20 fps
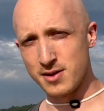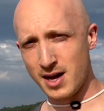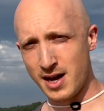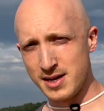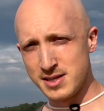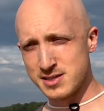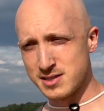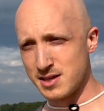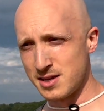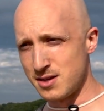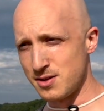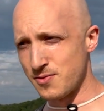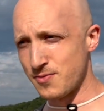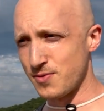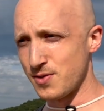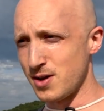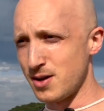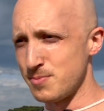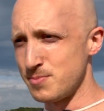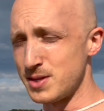isolated
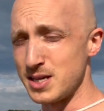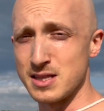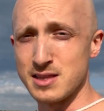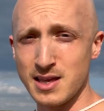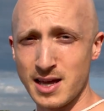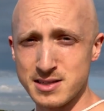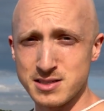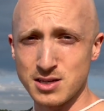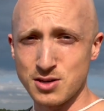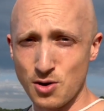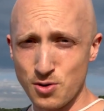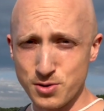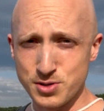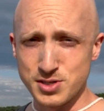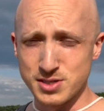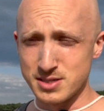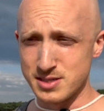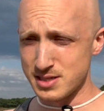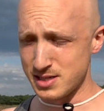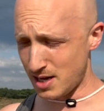from the Atlantic
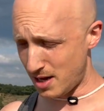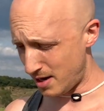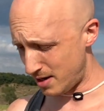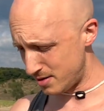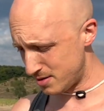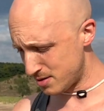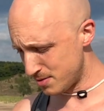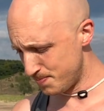Ocean's tides.